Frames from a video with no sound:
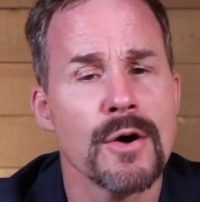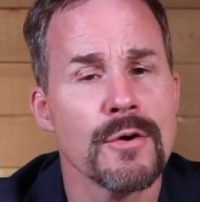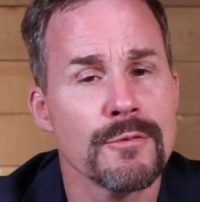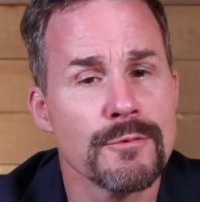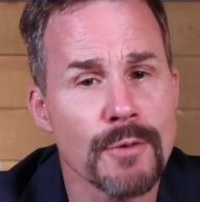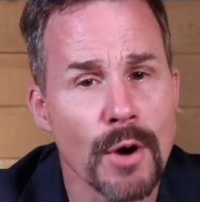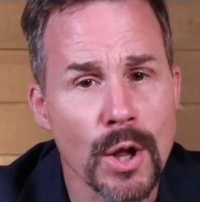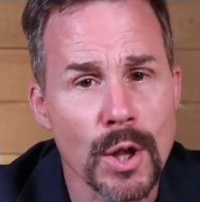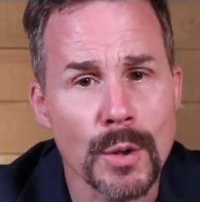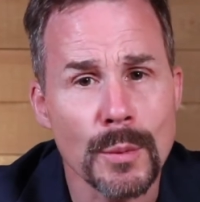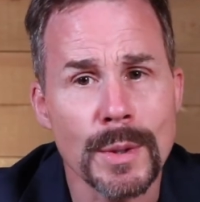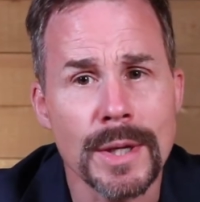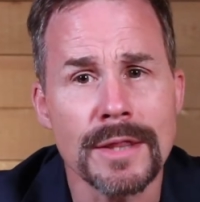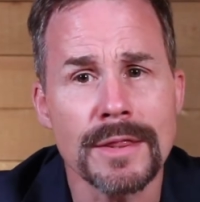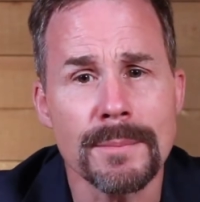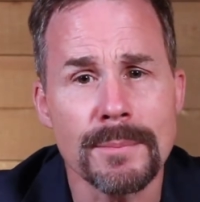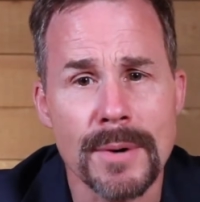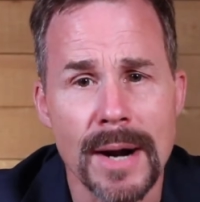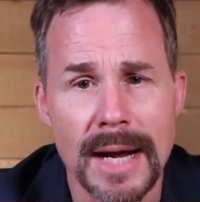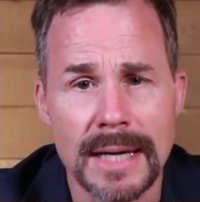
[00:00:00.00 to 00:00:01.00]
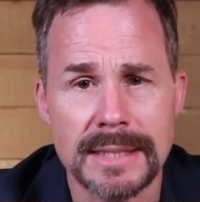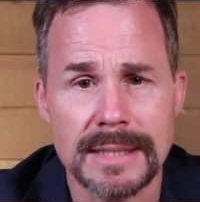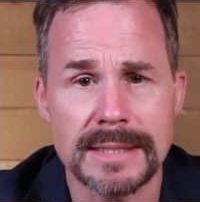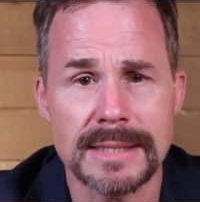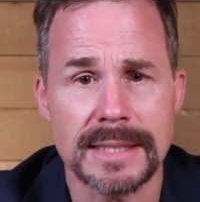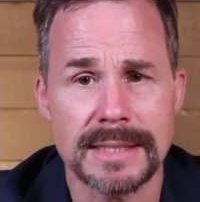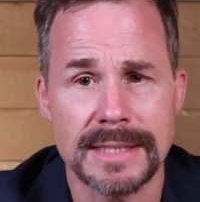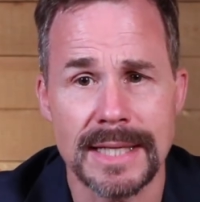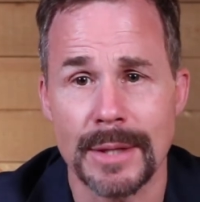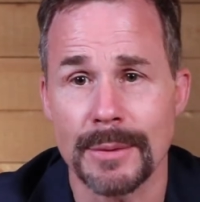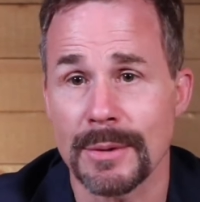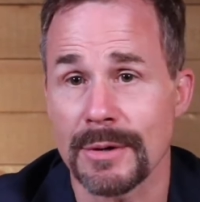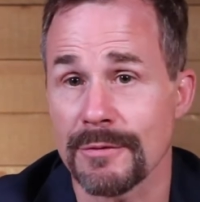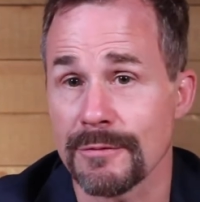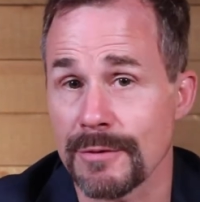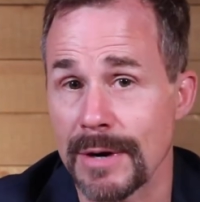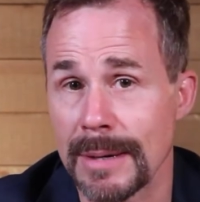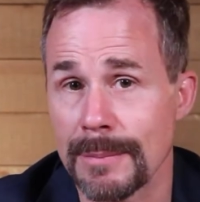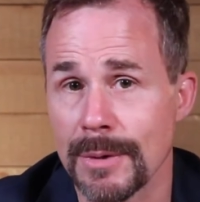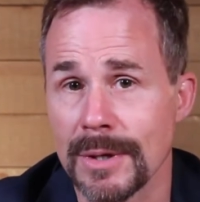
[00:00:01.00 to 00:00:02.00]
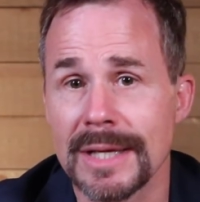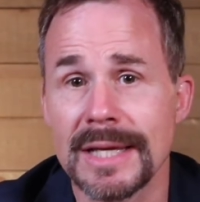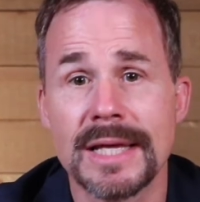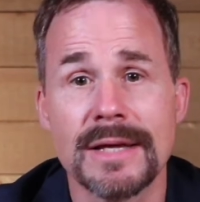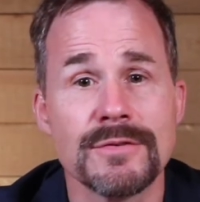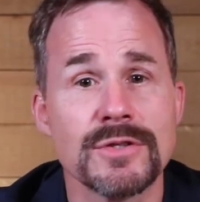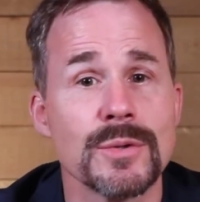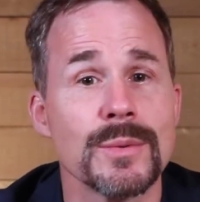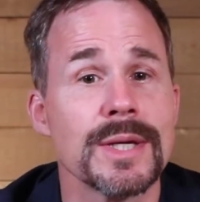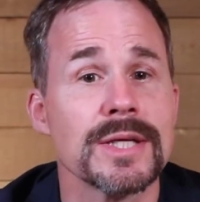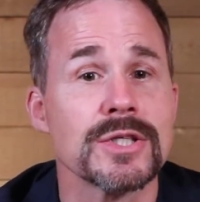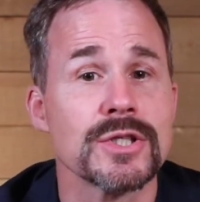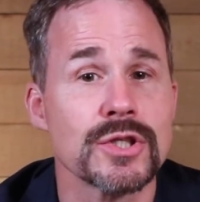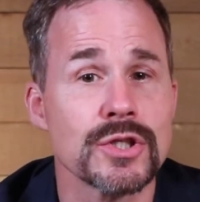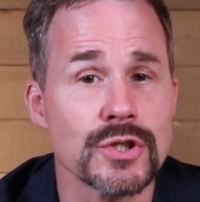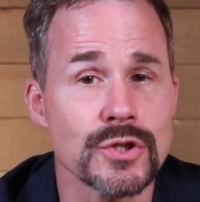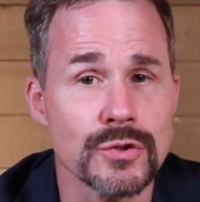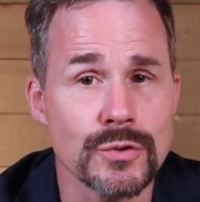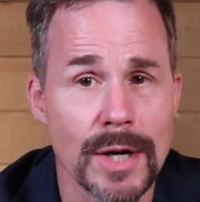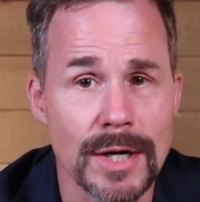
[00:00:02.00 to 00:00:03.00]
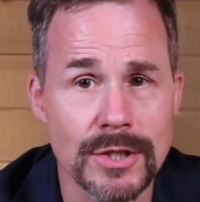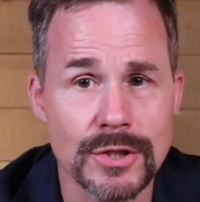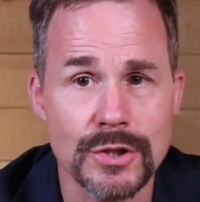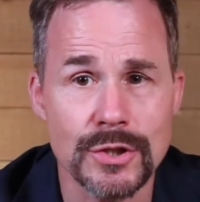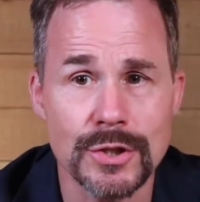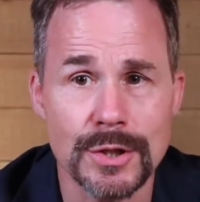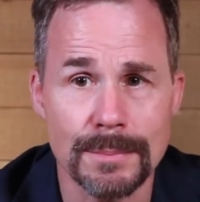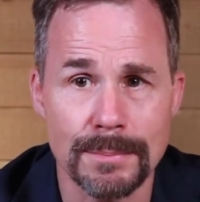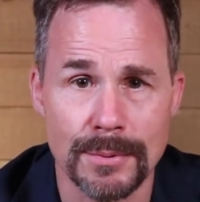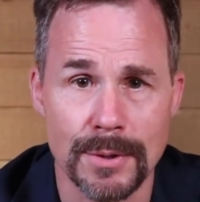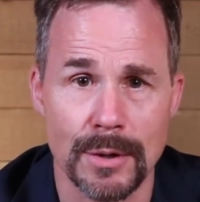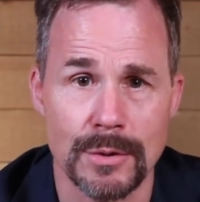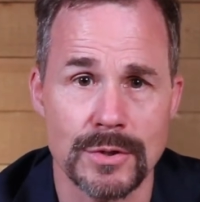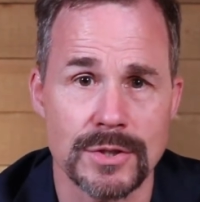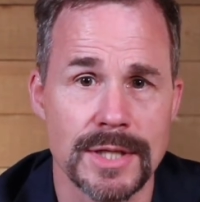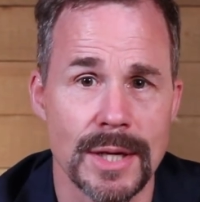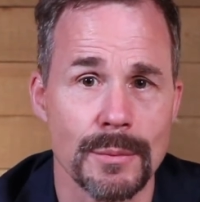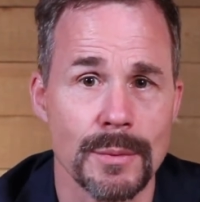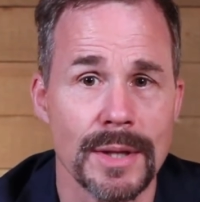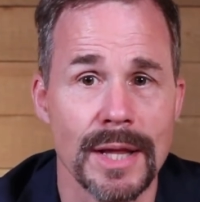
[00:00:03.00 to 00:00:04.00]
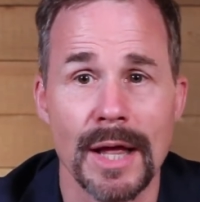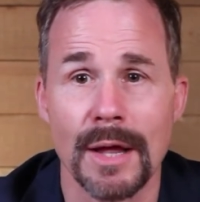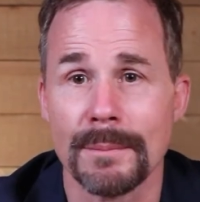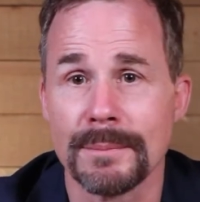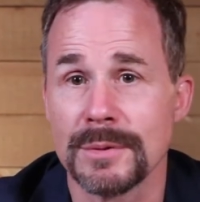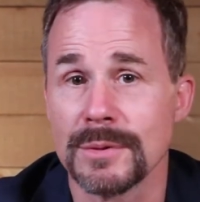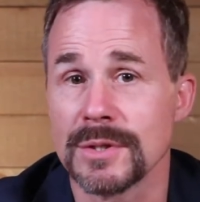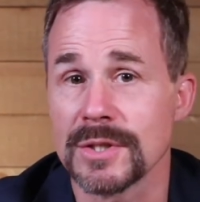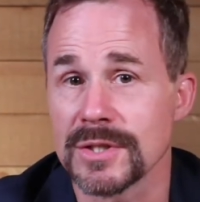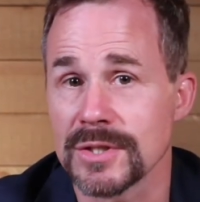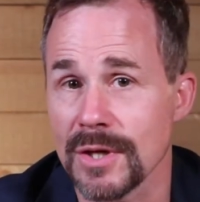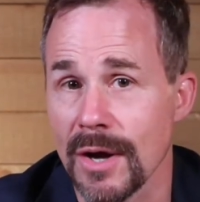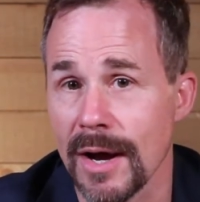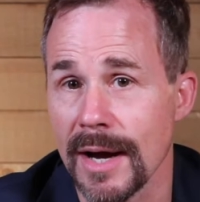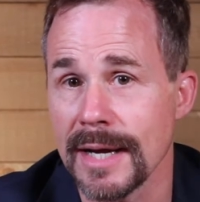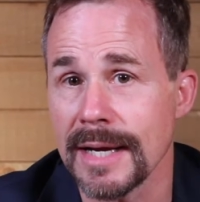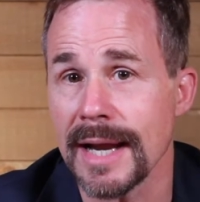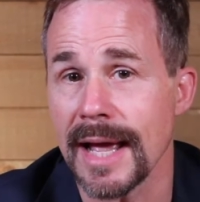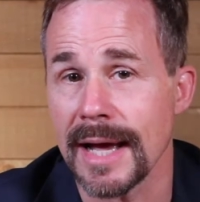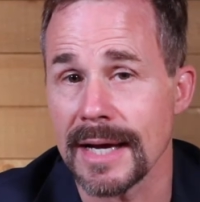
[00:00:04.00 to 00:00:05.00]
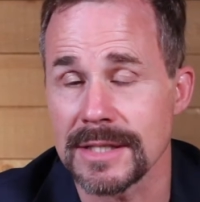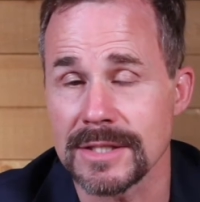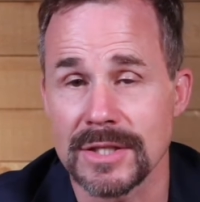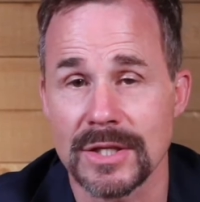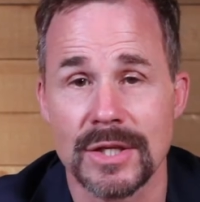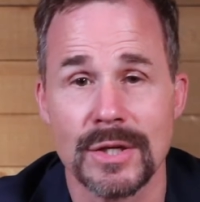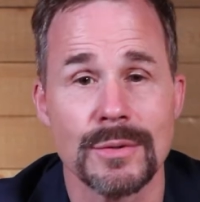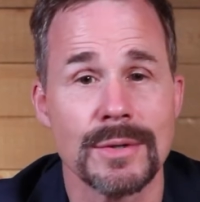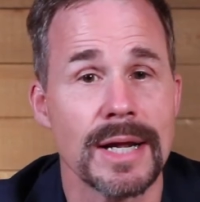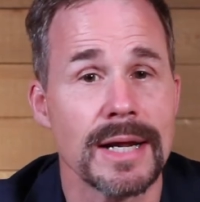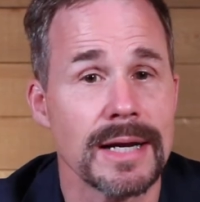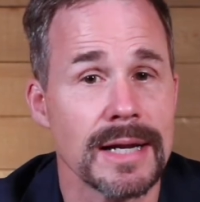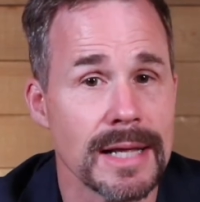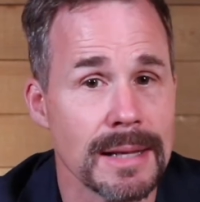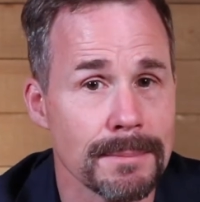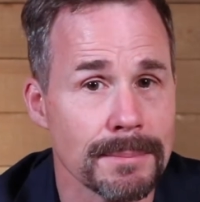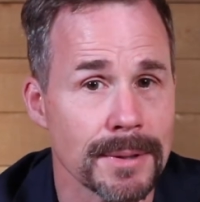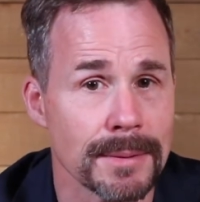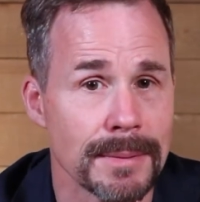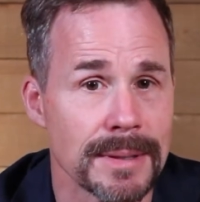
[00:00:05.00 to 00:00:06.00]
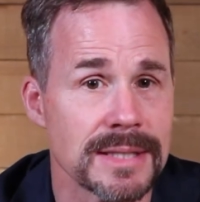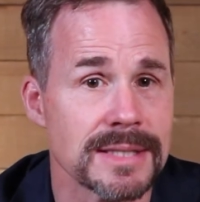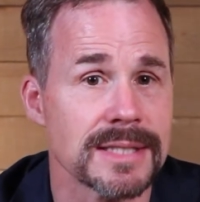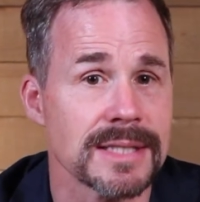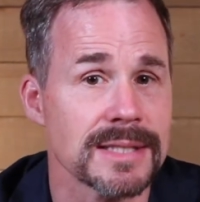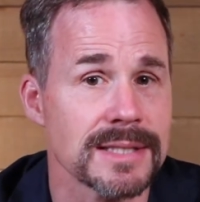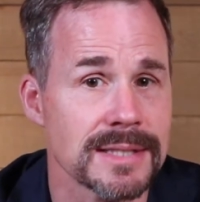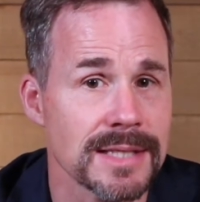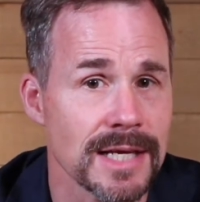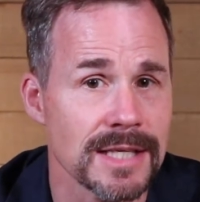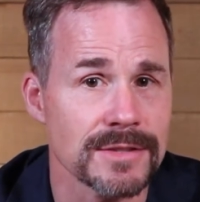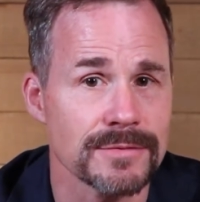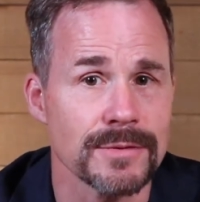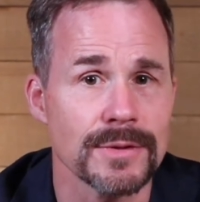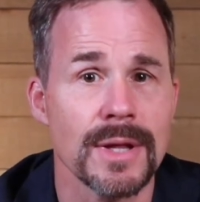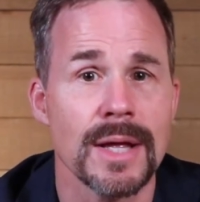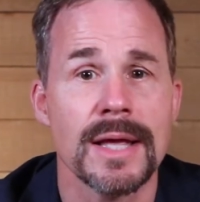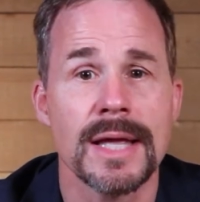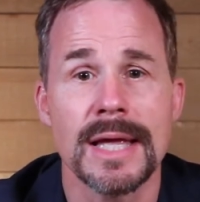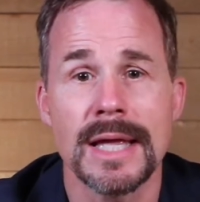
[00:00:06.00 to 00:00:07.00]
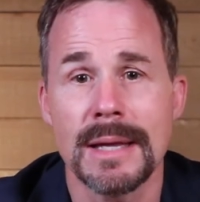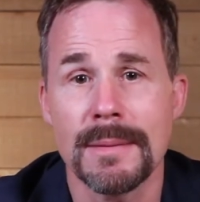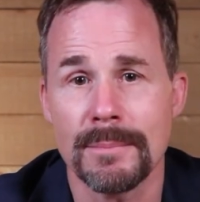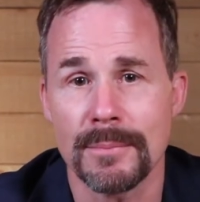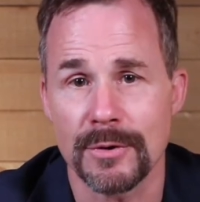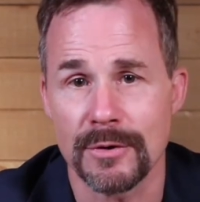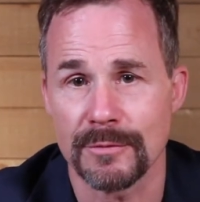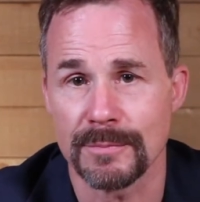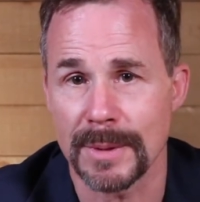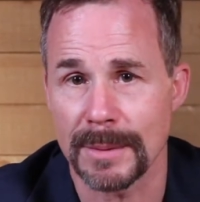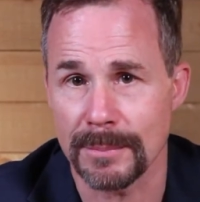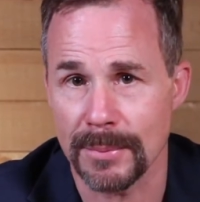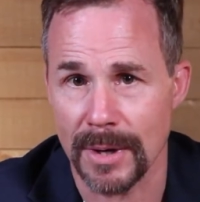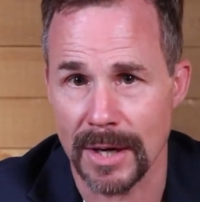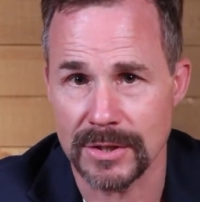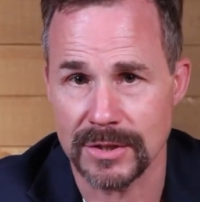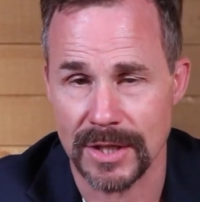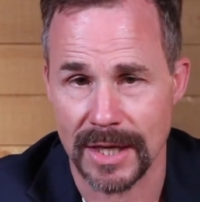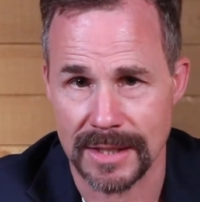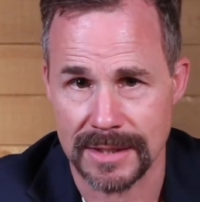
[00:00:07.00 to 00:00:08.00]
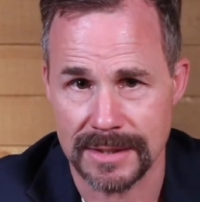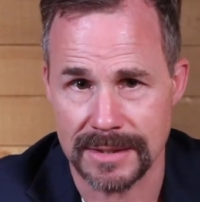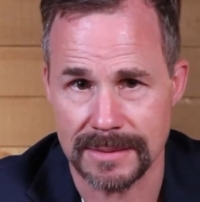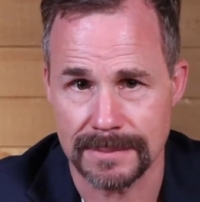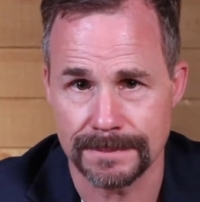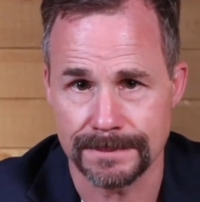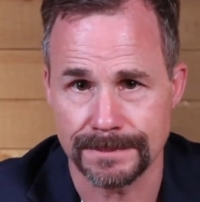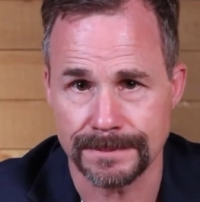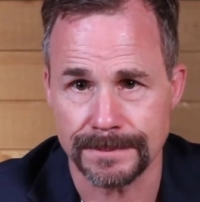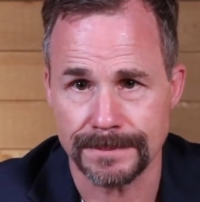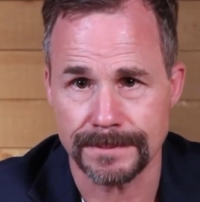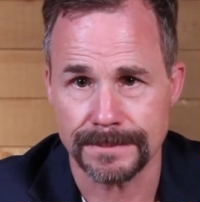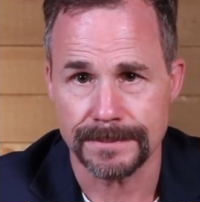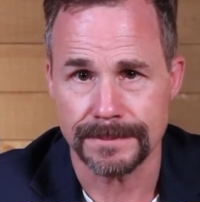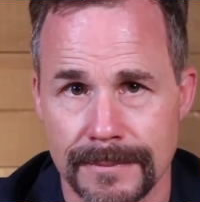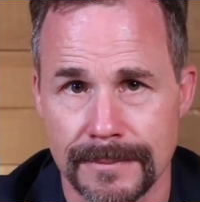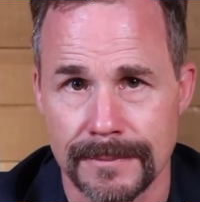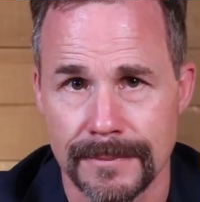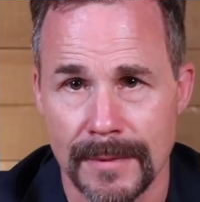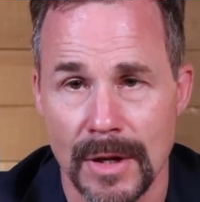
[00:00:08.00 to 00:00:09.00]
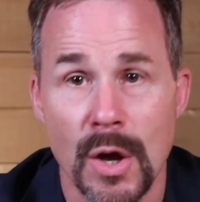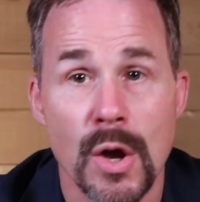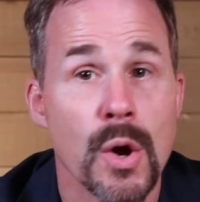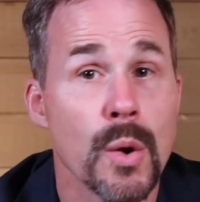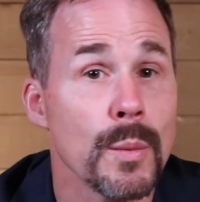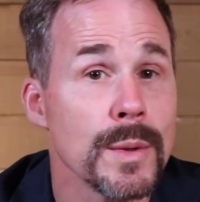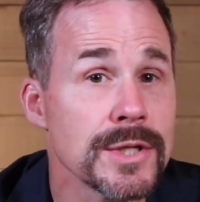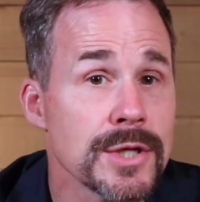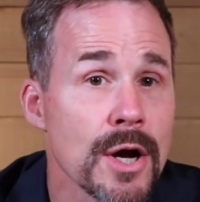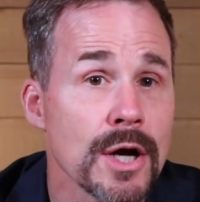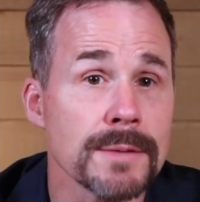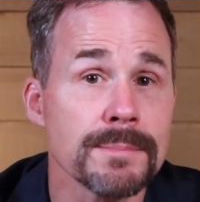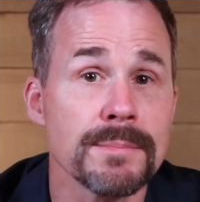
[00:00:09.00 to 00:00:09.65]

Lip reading: Following the Practice Accelerator Framework gives you a structured approach that will help you design, execute, and implement successful improvement projects. We talked